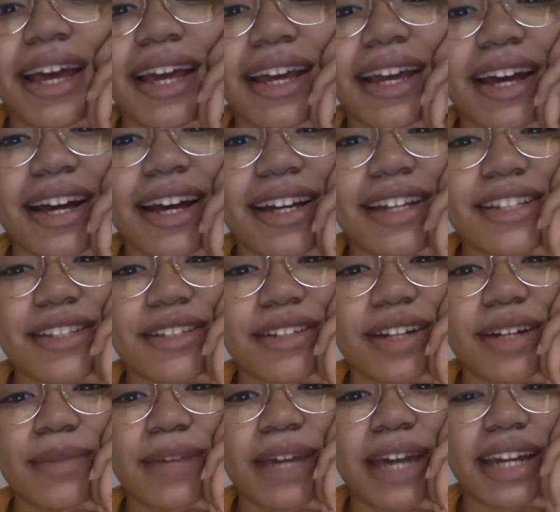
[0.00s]
Hey guys, so
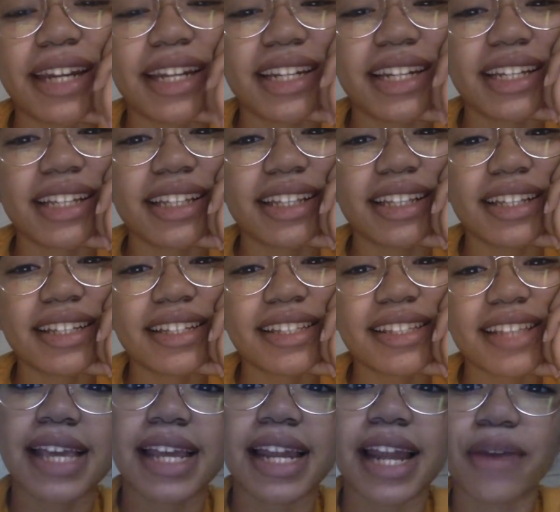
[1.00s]
I'm editing
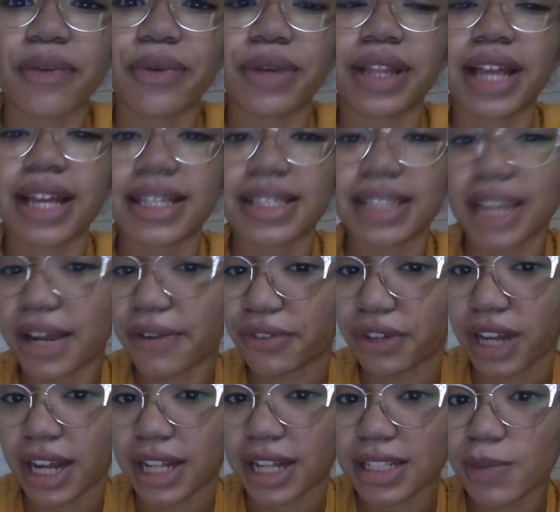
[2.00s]
this and I realized that I
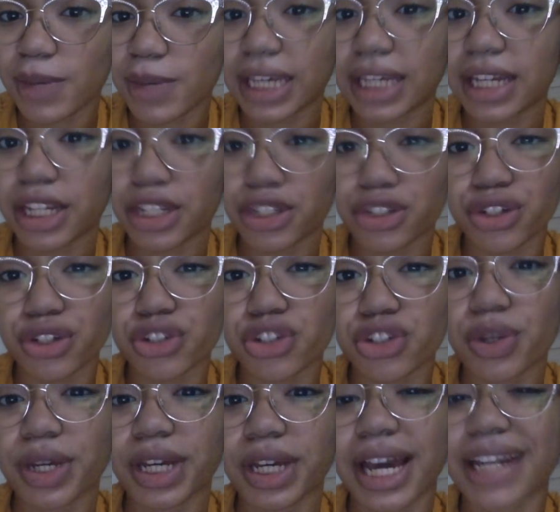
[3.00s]
forgot to make an intro,
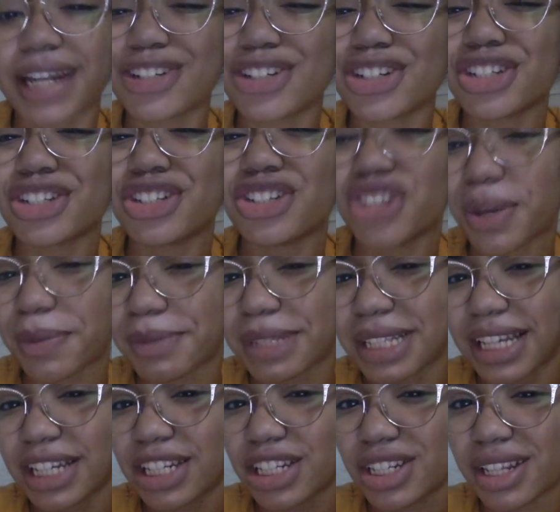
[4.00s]
so it kind of just jumps
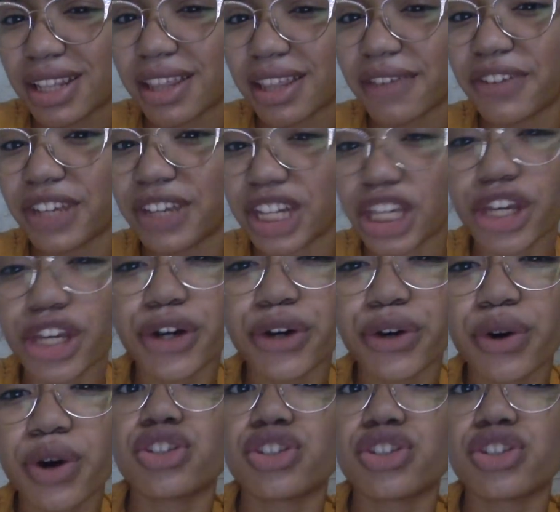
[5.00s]
into the video.